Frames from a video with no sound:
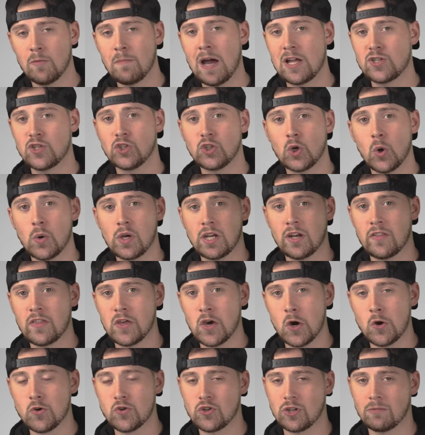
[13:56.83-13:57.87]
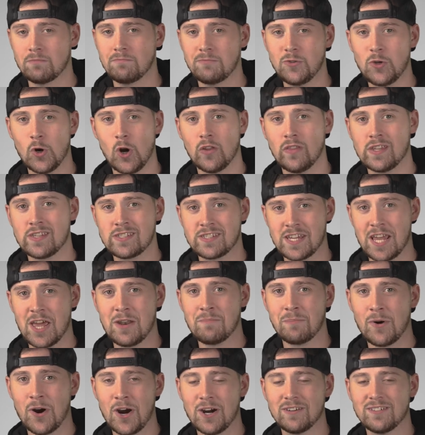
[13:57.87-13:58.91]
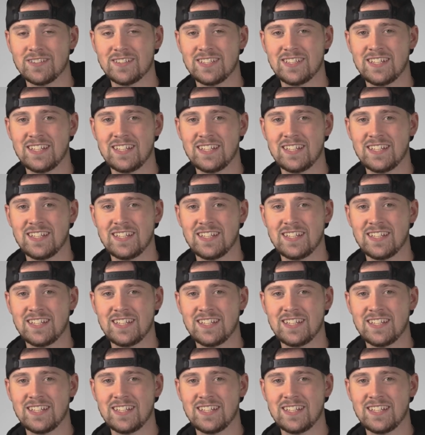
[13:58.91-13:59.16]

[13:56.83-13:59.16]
Imagine going into the ocean, you're on the sandbar.